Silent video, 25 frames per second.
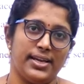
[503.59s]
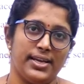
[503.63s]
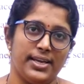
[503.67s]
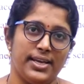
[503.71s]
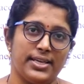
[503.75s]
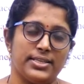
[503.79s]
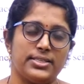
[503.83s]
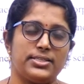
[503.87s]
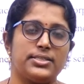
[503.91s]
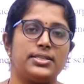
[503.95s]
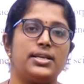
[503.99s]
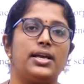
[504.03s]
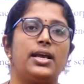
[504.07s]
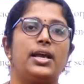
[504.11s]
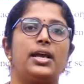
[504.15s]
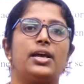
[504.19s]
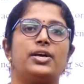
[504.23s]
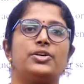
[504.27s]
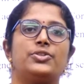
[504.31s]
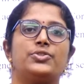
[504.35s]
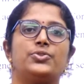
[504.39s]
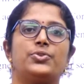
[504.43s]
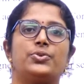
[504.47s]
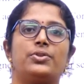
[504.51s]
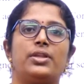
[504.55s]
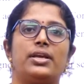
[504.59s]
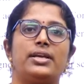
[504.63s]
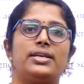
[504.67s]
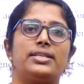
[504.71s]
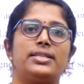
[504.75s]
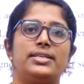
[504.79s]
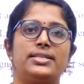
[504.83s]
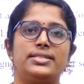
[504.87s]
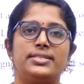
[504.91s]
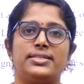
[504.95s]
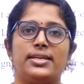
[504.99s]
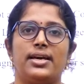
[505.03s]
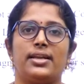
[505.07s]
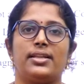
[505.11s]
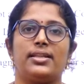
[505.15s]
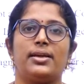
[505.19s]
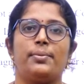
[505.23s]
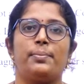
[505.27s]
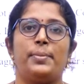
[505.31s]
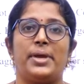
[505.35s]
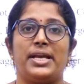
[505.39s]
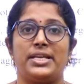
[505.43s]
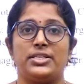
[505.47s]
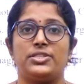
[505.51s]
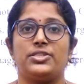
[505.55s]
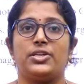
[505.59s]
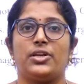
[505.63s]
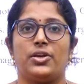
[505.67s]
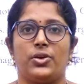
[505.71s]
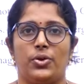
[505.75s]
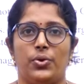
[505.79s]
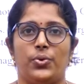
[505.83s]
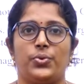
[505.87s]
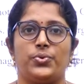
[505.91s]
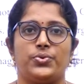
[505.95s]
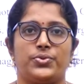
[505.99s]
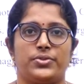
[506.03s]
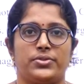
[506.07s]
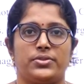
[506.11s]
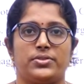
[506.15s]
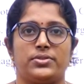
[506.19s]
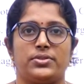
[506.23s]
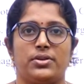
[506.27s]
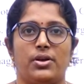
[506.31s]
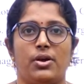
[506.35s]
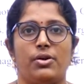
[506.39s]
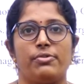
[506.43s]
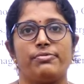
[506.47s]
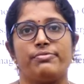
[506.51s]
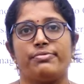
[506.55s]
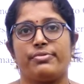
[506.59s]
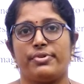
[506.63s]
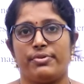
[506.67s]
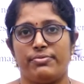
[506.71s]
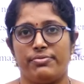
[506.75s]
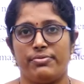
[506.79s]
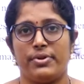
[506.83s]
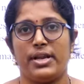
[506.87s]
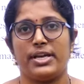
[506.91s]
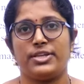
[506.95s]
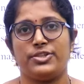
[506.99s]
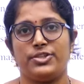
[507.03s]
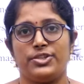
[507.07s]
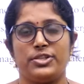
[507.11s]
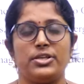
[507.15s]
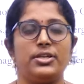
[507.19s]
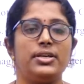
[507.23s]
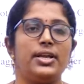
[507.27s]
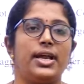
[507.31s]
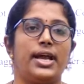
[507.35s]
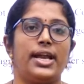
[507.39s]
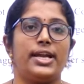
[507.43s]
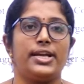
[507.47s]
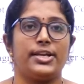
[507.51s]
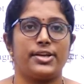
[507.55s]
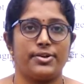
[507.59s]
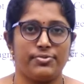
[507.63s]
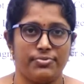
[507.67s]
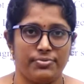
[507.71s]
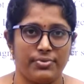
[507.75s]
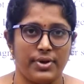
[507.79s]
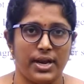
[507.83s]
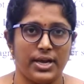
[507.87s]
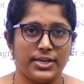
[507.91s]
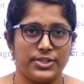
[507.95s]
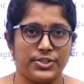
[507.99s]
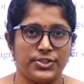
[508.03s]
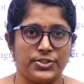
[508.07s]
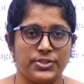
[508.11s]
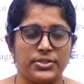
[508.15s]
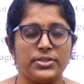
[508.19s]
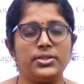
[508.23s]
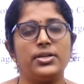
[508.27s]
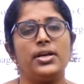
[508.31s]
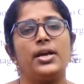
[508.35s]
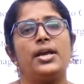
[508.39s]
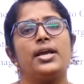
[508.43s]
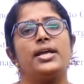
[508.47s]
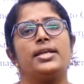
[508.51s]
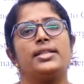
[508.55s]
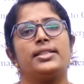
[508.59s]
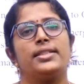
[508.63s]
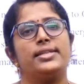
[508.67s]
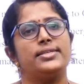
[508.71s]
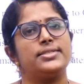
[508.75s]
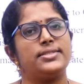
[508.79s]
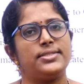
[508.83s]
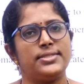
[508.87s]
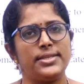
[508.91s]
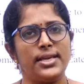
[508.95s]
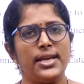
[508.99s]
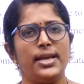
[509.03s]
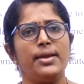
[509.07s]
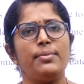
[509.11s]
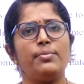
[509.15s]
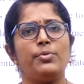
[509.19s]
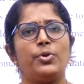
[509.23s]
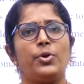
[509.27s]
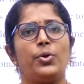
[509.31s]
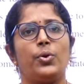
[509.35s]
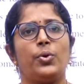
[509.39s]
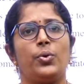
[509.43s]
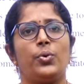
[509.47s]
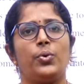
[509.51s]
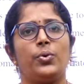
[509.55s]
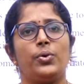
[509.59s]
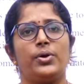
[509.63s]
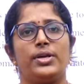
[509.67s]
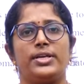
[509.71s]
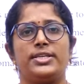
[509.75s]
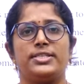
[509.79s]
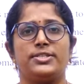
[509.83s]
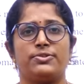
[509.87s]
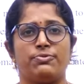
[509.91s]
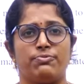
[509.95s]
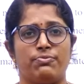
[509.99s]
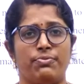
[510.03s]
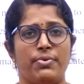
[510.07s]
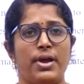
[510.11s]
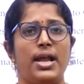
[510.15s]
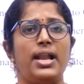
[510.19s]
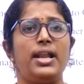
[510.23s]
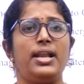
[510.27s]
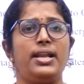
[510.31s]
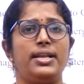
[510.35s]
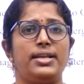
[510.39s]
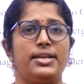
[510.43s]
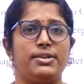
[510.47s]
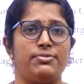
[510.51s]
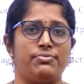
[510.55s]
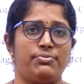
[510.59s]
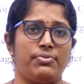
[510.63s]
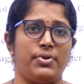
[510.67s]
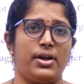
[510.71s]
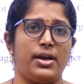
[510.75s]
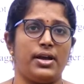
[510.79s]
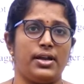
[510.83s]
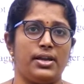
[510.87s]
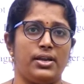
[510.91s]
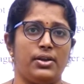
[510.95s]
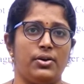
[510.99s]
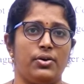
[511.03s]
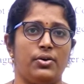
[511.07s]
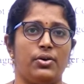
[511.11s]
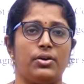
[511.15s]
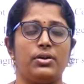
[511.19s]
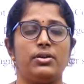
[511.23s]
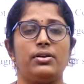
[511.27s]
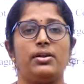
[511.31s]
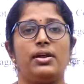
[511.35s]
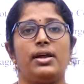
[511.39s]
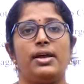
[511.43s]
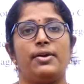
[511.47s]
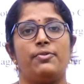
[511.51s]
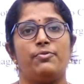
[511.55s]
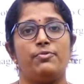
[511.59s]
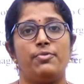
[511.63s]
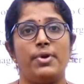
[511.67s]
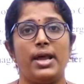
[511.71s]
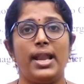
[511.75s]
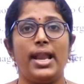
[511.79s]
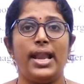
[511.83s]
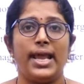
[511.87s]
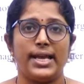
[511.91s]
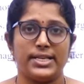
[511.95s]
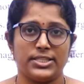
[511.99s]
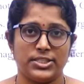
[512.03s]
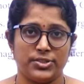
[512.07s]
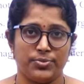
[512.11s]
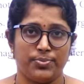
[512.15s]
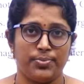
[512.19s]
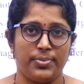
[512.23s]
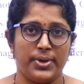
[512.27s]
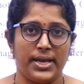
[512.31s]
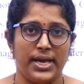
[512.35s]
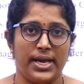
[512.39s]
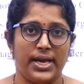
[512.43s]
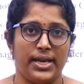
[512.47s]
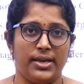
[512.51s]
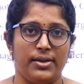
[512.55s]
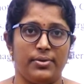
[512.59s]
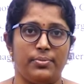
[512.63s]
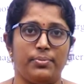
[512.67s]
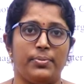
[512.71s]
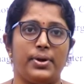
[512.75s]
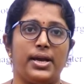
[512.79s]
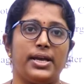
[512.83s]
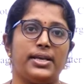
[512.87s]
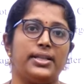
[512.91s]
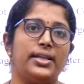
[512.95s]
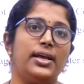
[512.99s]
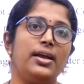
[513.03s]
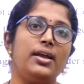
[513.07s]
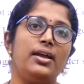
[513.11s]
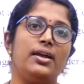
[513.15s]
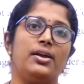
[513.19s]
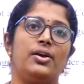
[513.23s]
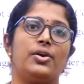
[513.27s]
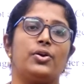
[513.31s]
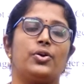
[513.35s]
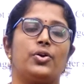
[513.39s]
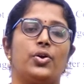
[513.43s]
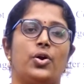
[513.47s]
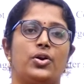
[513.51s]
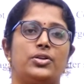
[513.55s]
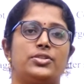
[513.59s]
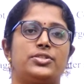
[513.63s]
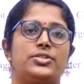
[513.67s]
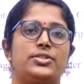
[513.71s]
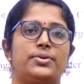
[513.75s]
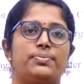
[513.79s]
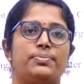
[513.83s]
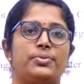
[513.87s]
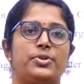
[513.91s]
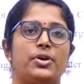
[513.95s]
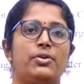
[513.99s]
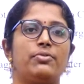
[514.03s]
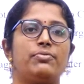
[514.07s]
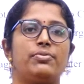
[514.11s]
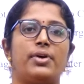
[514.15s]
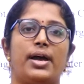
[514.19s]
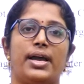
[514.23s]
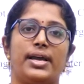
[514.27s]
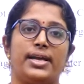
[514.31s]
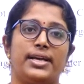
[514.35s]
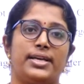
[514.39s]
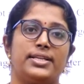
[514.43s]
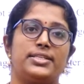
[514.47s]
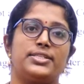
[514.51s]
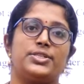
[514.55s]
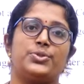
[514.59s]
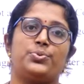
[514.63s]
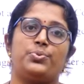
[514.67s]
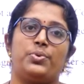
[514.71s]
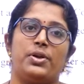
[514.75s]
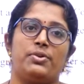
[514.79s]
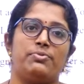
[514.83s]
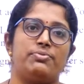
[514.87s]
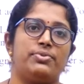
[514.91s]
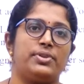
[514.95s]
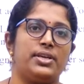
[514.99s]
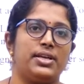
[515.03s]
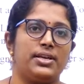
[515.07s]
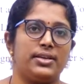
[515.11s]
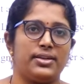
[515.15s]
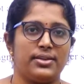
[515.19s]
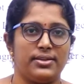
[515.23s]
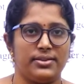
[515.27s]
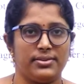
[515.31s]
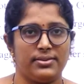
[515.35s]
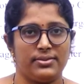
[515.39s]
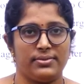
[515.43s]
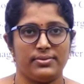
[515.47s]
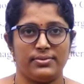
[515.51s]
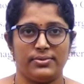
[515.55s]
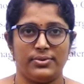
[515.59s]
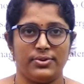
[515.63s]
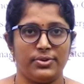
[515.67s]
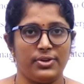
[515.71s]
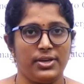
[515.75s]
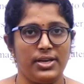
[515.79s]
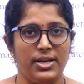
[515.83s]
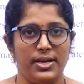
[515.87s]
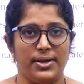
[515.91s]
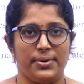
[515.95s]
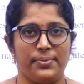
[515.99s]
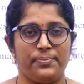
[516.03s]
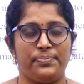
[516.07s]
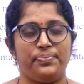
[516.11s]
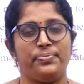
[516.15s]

Yes. So, they, these are the major laws of reflection and refraction. The same law is well defined or well explained by the concept of Huygens wave theory. Okay.